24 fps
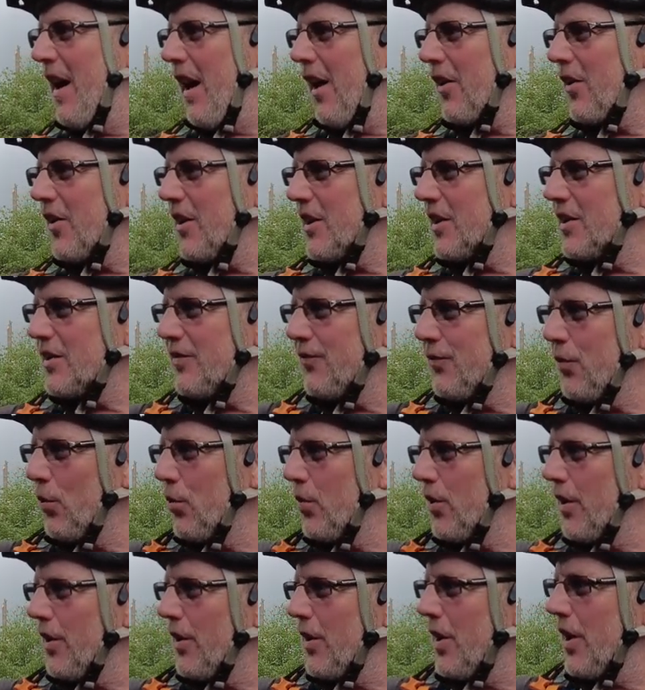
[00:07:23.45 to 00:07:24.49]
I've got this
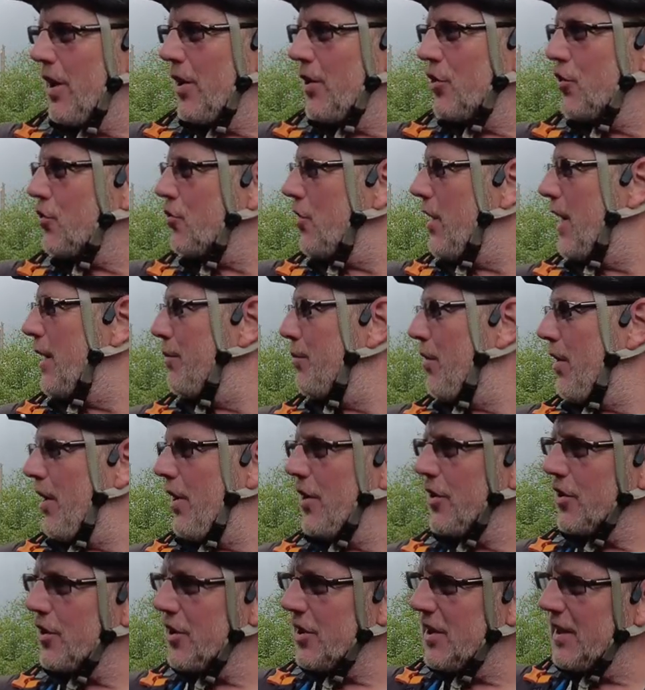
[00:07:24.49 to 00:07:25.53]
fallen tree
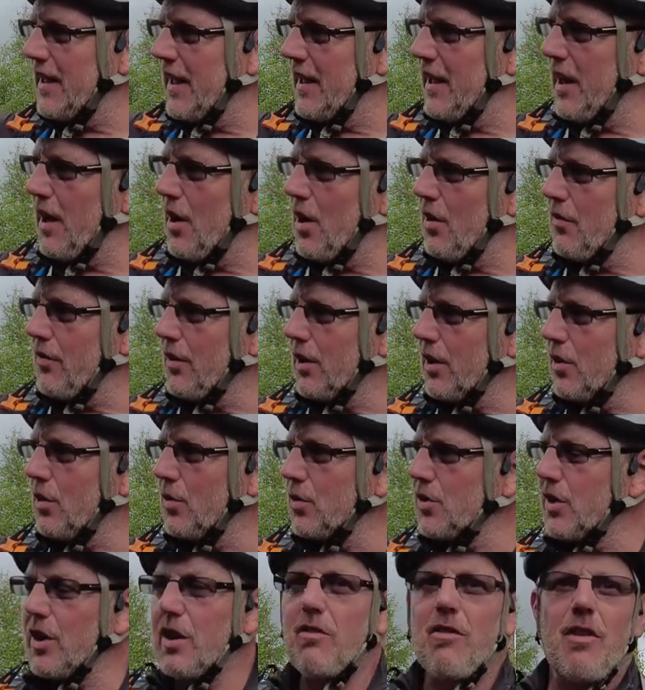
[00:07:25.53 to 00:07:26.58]
branch that's leaning over and
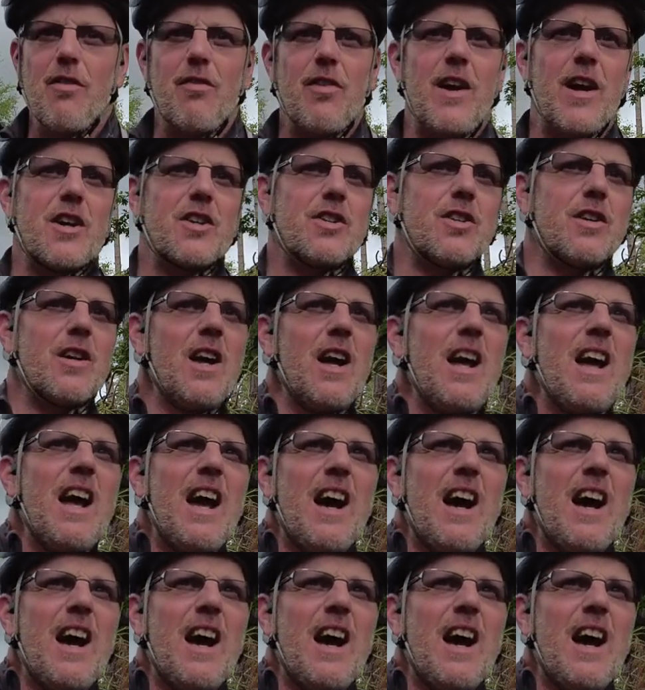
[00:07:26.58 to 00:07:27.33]
causing a reflection,